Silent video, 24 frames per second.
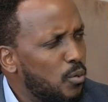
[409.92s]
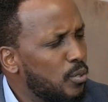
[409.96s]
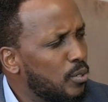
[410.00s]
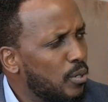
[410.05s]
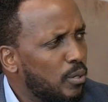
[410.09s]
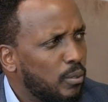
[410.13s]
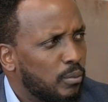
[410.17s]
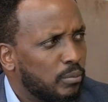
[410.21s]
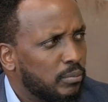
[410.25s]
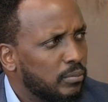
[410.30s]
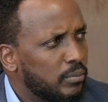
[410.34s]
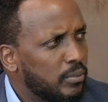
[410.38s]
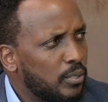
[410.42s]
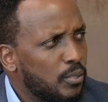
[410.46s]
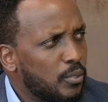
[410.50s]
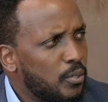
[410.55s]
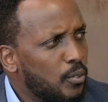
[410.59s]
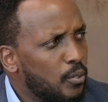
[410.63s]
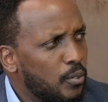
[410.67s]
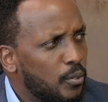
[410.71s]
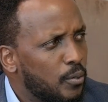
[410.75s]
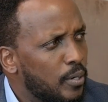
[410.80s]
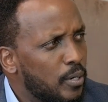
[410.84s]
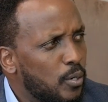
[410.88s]
Oh, no,
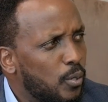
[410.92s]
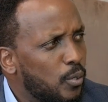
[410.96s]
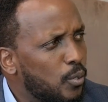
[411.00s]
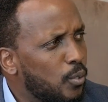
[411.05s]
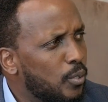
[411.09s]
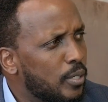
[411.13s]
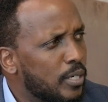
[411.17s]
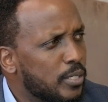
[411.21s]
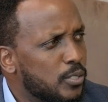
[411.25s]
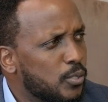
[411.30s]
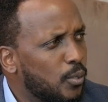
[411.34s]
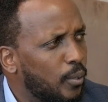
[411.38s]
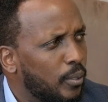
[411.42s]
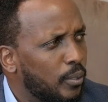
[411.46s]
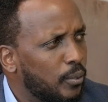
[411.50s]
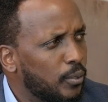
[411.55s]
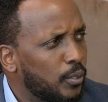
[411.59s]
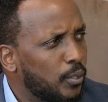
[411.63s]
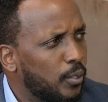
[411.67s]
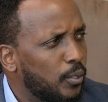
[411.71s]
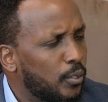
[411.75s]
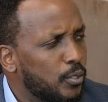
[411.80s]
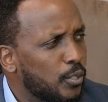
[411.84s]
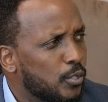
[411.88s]
not at all.
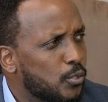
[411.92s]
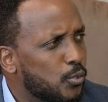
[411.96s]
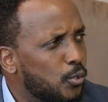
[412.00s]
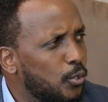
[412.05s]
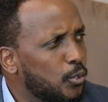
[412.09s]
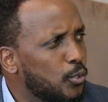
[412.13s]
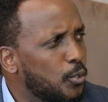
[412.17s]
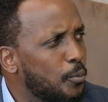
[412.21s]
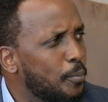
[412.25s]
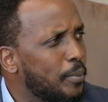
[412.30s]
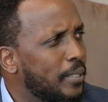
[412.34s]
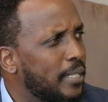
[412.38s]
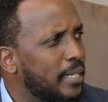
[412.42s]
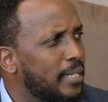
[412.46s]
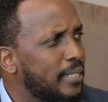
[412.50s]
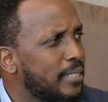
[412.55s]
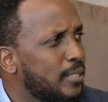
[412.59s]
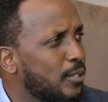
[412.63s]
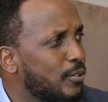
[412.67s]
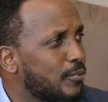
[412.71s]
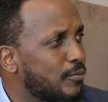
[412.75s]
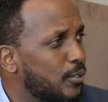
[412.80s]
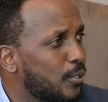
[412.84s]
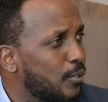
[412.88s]
You're told you'll be the
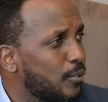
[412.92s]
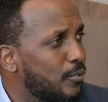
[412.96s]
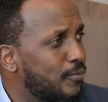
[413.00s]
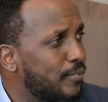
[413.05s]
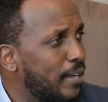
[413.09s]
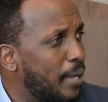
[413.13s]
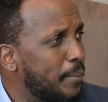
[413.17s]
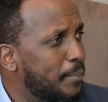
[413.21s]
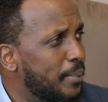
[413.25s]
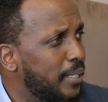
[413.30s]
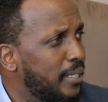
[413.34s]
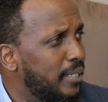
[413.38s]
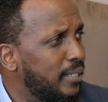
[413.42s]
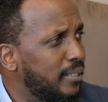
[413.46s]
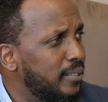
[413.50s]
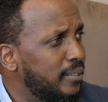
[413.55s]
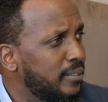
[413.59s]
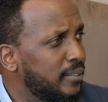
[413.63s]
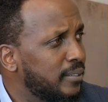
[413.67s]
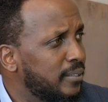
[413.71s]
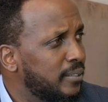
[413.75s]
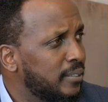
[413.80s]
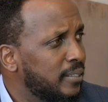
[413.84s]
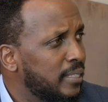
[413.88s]
leader of your family,
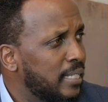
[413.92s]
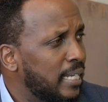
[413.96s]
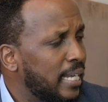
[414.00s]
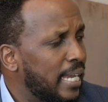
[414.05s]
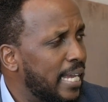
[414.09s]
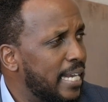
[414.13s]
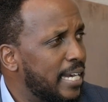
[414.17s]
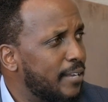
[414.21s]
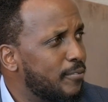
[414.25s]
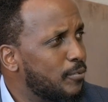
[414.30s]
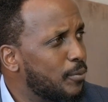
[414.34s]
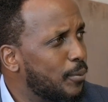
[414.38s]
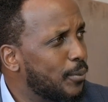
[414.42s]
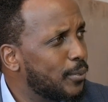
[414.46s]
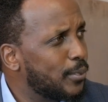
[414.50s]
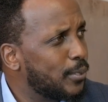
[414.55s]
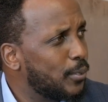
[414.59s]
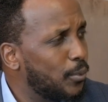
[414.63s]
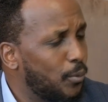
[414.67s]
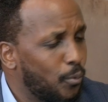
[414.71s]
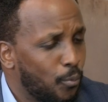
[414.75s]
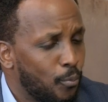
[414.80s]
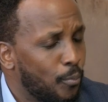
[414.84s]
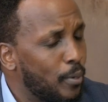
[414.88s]
and
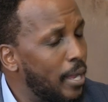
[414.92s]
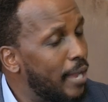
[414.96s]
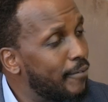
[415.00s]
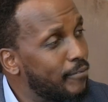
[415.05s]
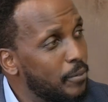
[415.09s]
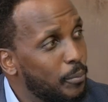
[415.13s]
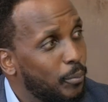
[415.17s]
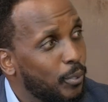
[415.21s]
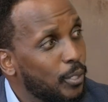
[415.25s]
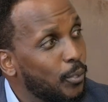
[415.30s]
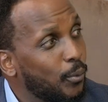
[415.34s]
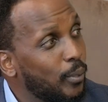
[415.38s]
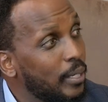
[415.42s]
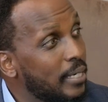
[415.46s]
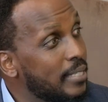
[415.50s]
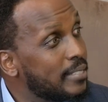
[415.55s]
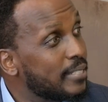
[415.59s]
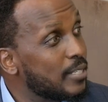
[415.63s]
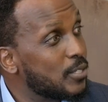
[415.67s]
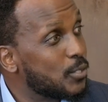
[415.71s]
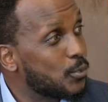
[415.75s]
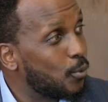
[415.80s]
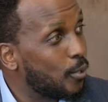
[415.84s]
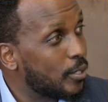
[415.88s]
everybody will
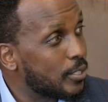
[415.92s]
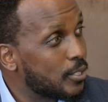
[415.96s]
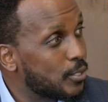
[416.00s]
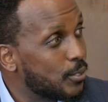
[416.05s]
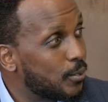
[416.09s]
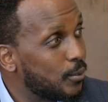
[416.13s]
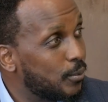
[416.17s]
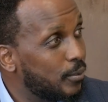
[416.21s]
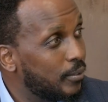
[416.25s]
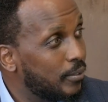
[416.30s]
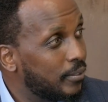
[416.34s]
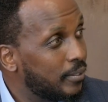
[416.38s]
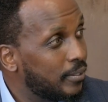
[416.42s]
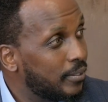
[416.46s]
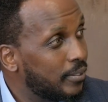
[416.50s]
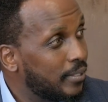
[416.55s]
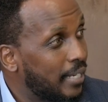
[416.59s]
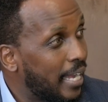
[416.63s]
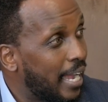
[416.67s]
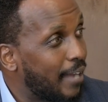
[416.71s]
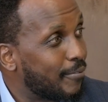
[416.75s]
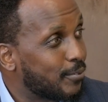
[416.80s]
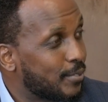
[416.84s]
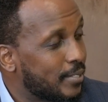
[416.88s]
listen to what you
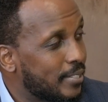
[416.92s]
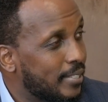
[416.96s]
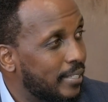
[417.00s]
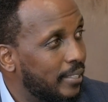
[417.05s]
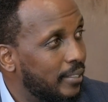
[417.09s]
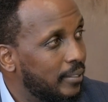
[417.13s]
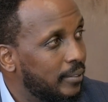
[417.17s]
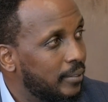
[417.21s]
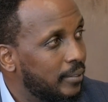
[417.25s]
have to say.